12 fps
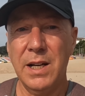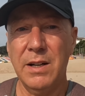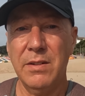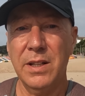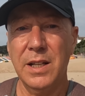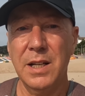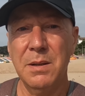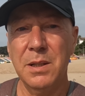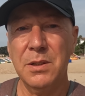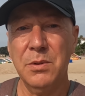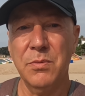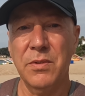out there.
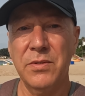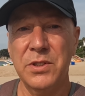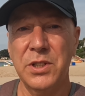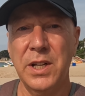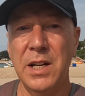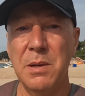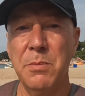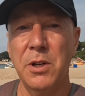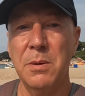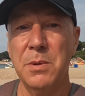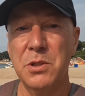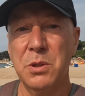Couldn't see
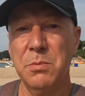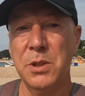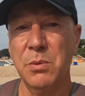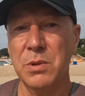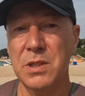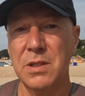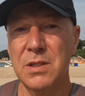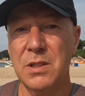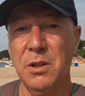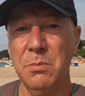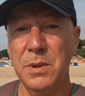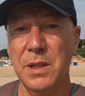anybody, but some youngsters
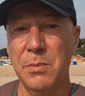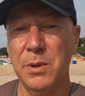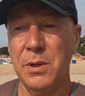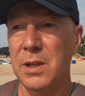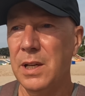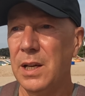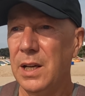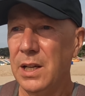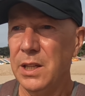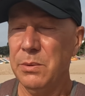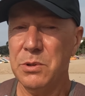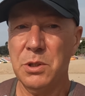told me that there
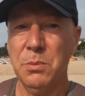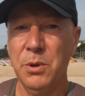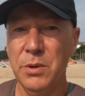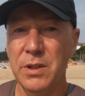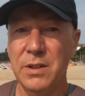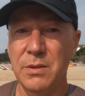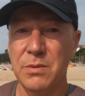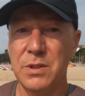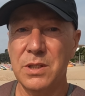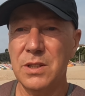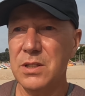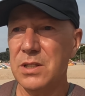were some other
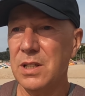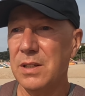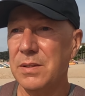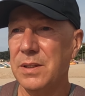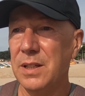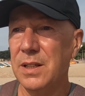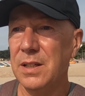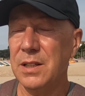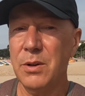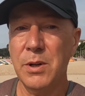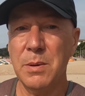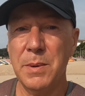youngsters
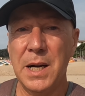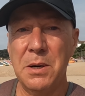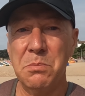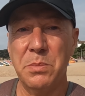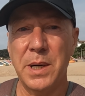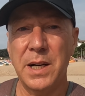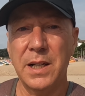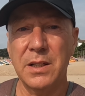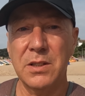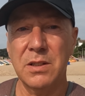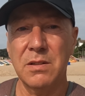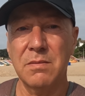going about on
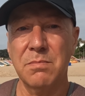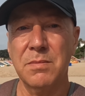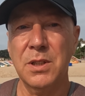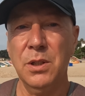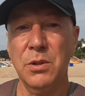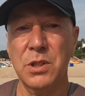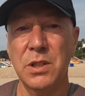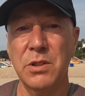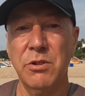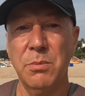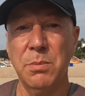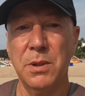bikes and causing
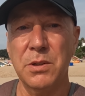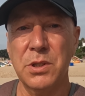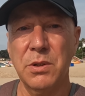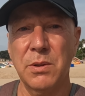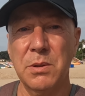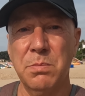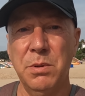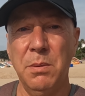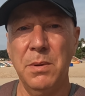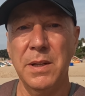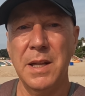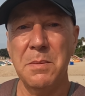trouble, so it's
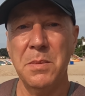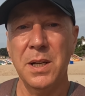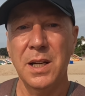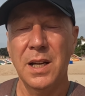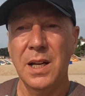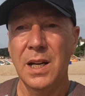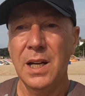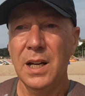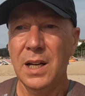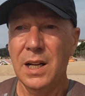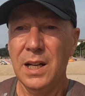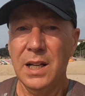probably them.
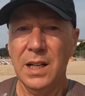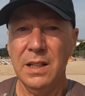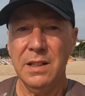And